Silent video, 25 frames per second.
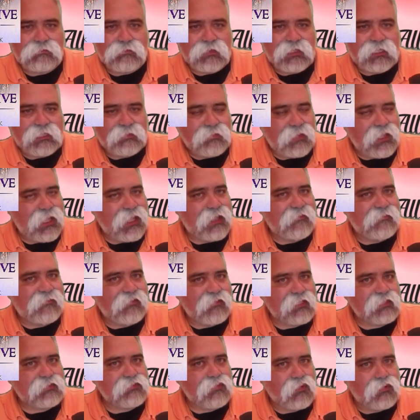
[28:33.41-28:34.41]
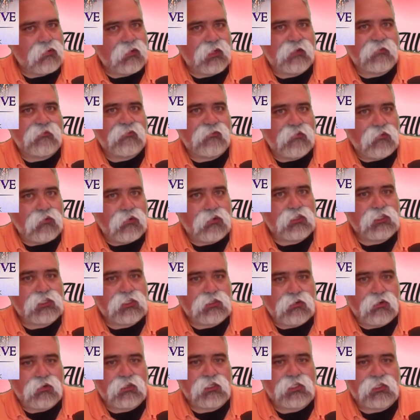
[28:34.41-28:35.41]
To me, it feels more like four
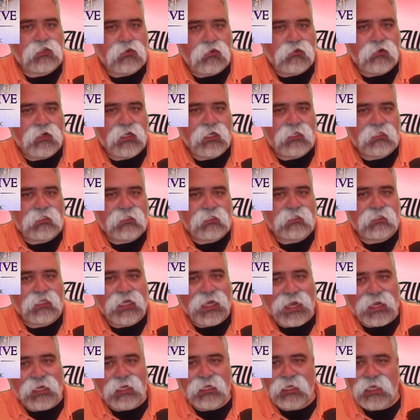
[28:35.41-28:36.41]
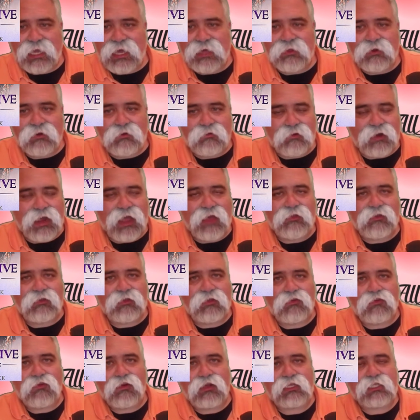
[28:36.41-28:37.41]
short stories tied together rather
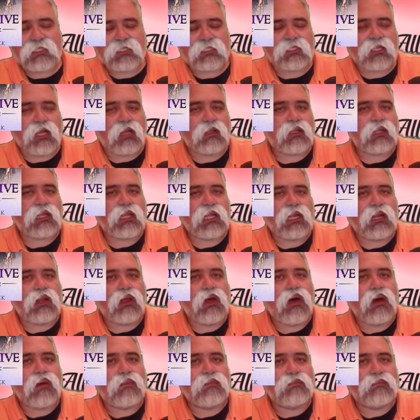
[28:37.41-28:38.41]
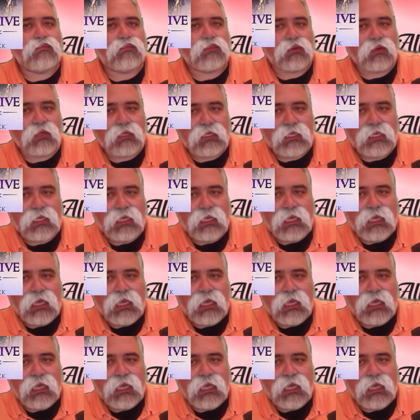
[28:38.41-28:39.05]
than one solidly long book.